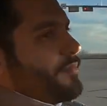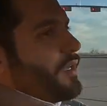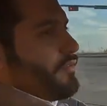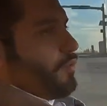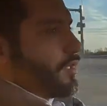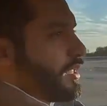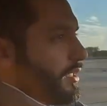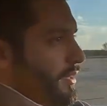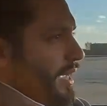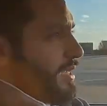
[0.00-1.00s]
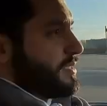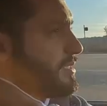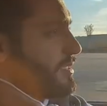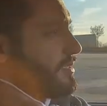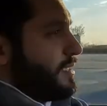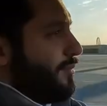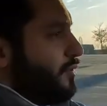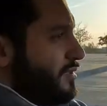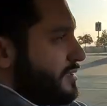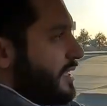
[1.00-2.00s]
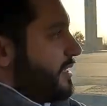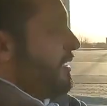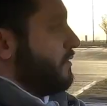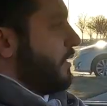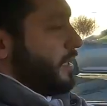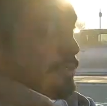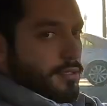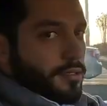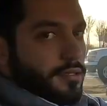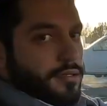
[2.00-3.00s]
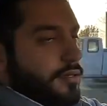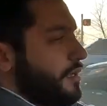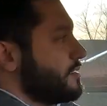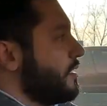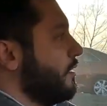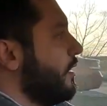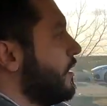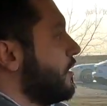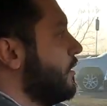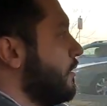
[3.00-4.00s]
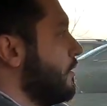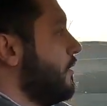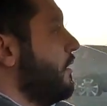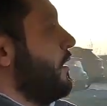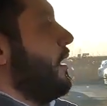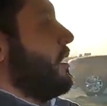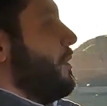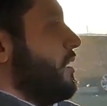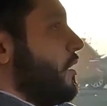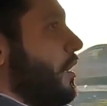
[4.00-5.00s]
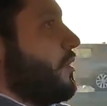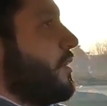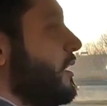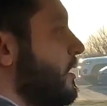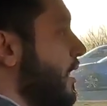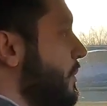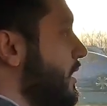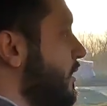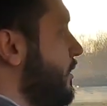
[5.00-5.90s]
if you want the nicest example, it's like $10,000. It's not a lot at all. And the amount of car you get, I mean,